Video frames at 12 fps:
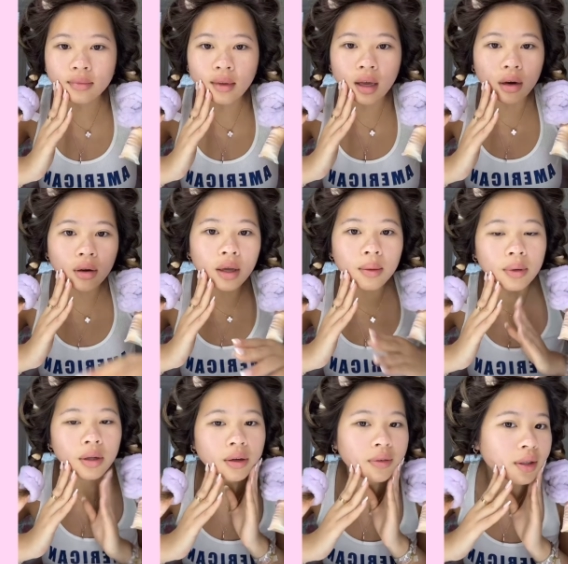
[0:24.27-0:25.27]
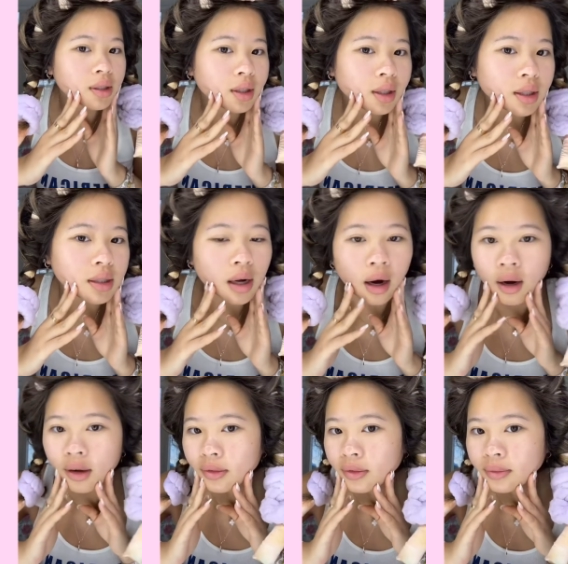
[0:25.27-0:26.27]
Okay, beauty filter is
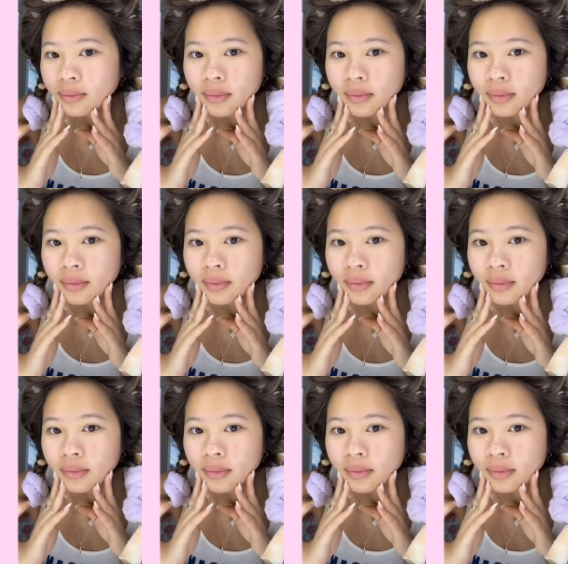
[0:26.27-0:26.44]
off.